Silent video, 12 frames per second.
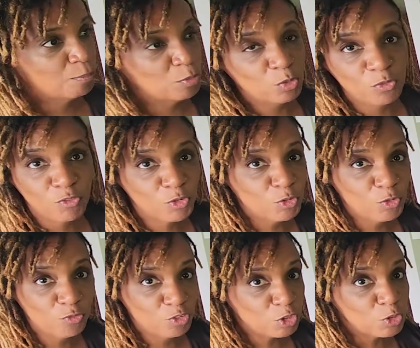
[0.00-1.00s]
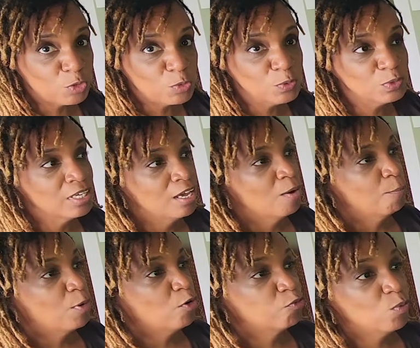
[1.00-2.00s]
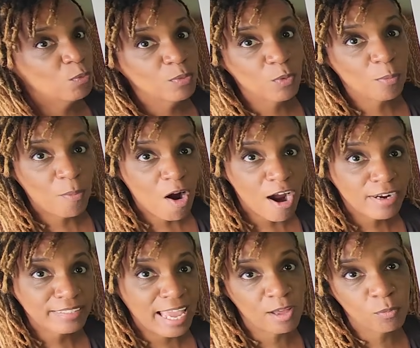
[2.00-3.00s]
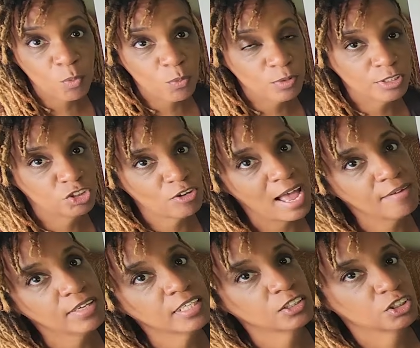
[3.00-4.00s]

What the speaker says: beautiful views both when we were parked and when we were driving.